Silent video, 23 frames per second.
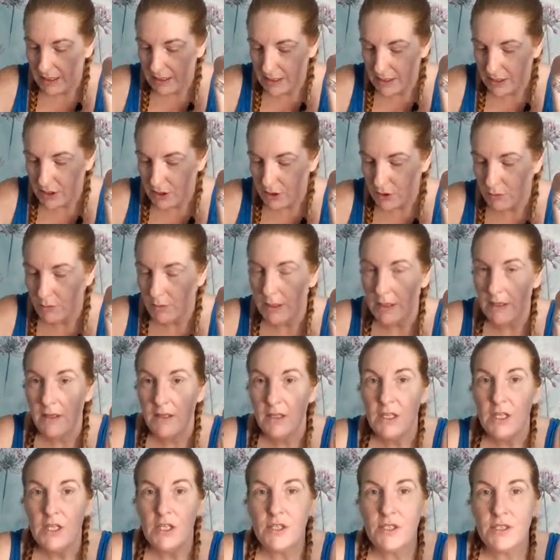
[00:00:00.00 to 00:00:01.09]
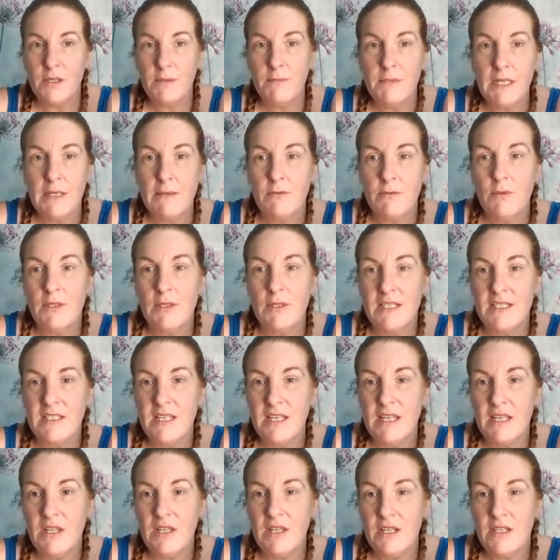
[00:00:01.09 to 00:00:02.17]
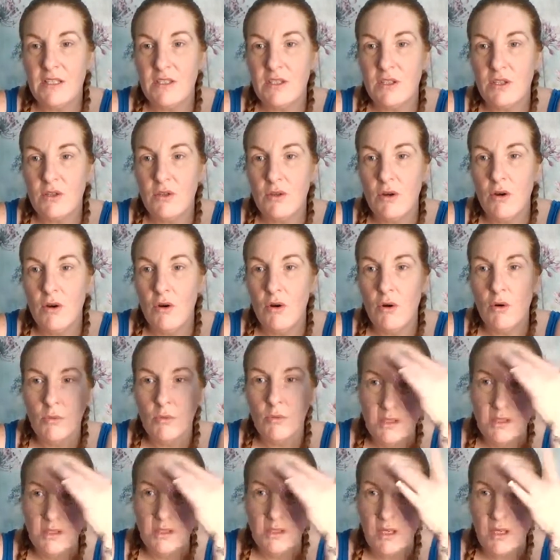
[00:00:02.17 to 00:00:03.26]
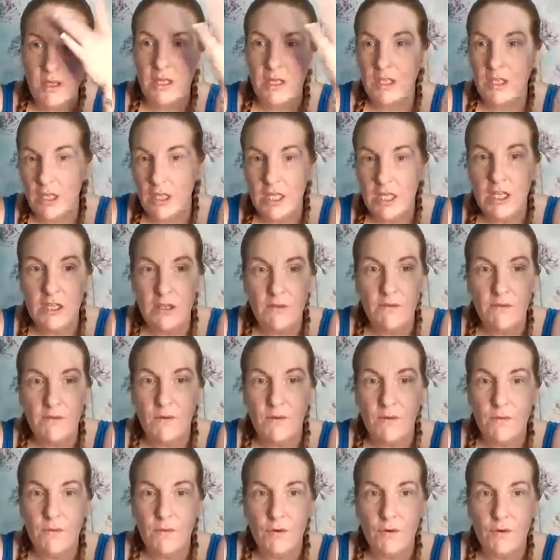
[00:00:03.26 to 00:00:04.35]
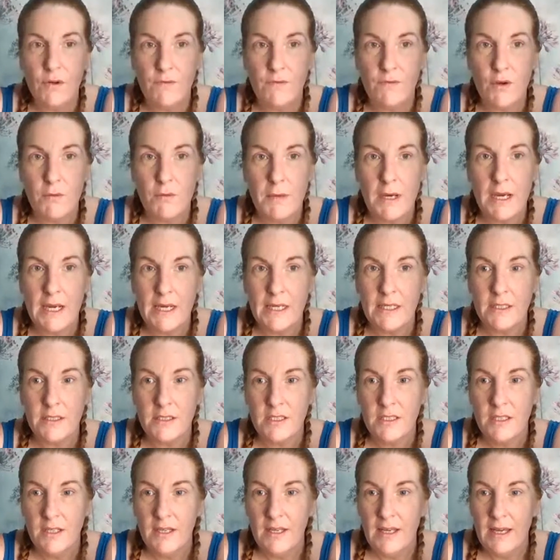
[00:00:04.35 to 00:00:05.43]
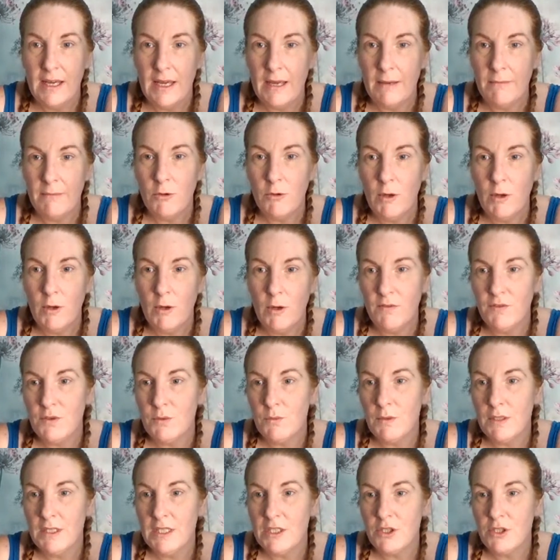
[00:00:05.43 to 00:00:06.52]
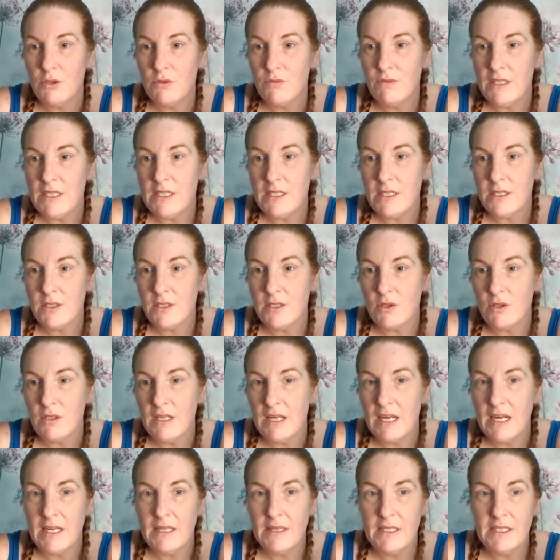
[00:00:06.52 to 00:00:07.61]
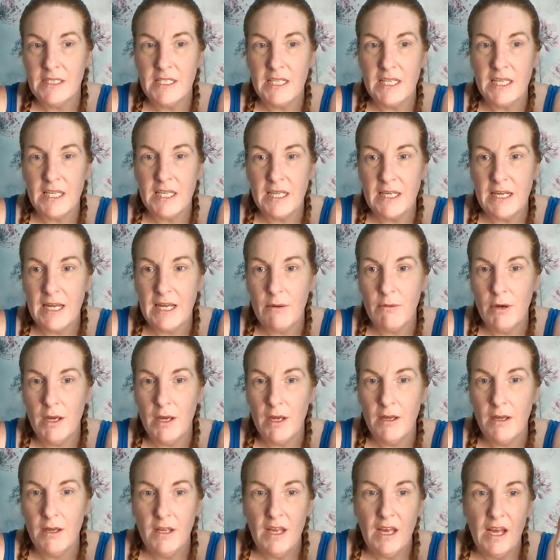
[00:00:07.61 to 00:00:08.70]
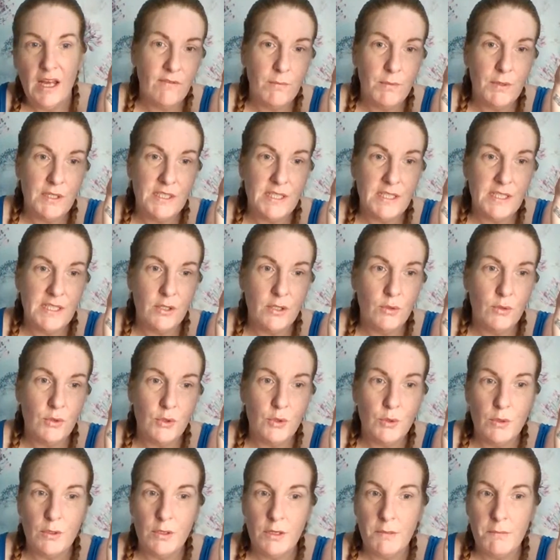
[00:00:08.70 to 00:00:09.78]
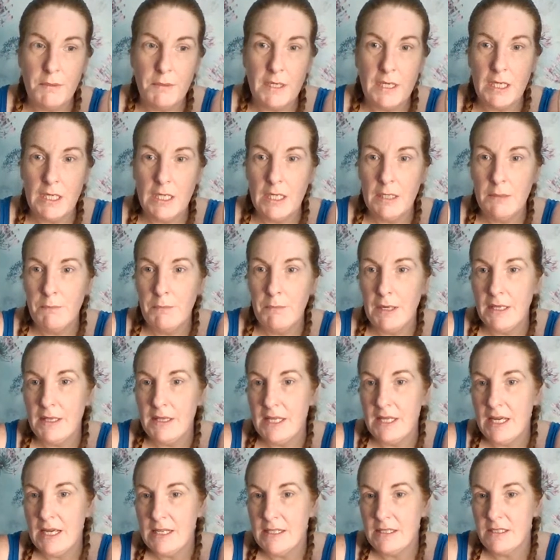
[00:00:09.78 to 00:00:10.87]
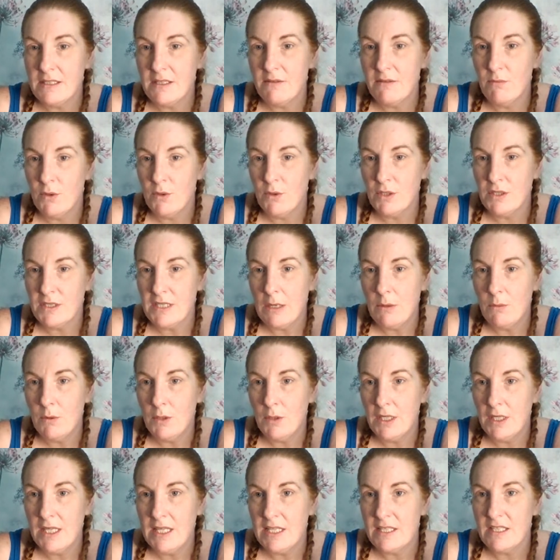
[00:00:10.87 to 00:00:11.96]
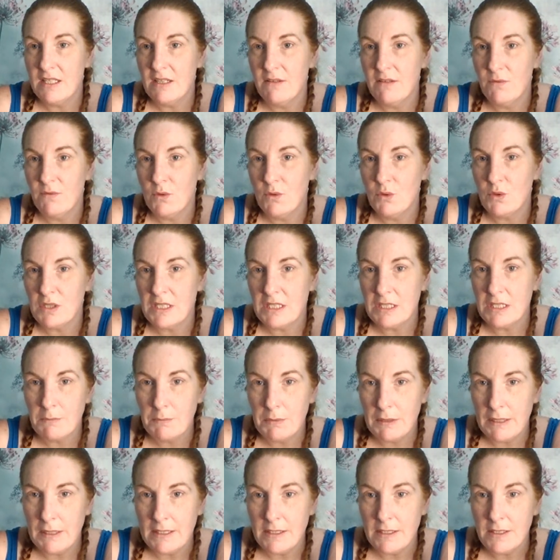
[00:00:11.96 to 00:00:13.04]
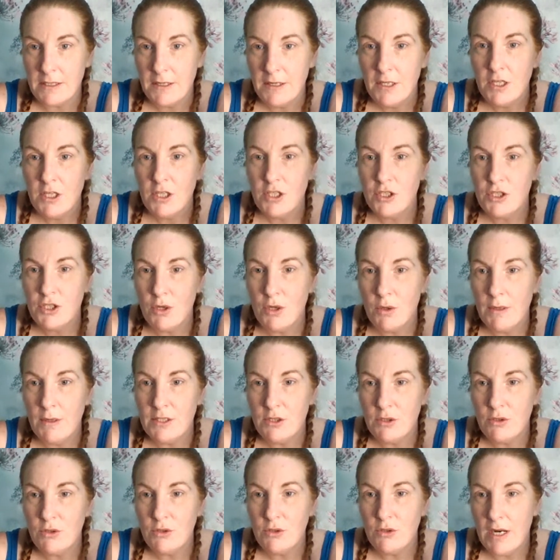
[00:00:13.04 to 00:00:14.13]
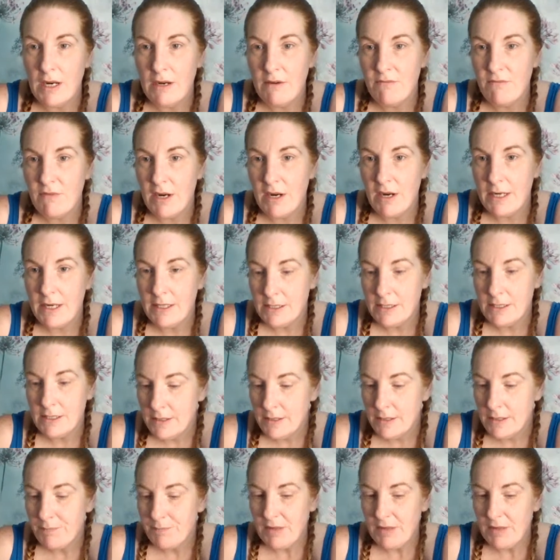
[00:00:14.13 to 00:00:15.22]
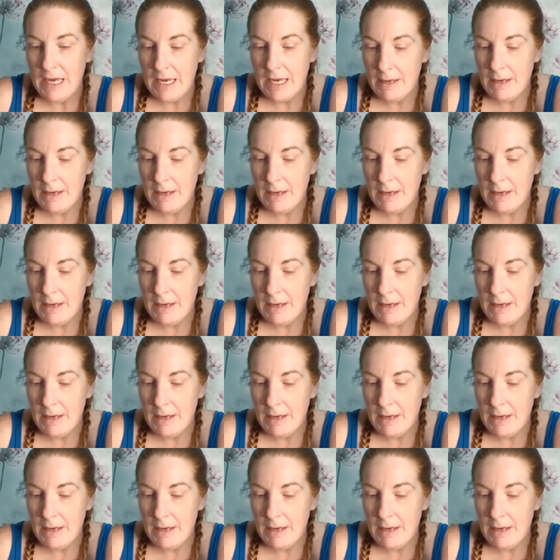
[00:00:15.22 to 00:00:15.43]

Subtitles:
to it. Sometimes when I say things, they're not always in the forefront of your mind. And quite often when I do readings online, they take an hour, and the things everybody said no to at the beginning, by the end, they've worked out what it is and it falls into place. So I do try and write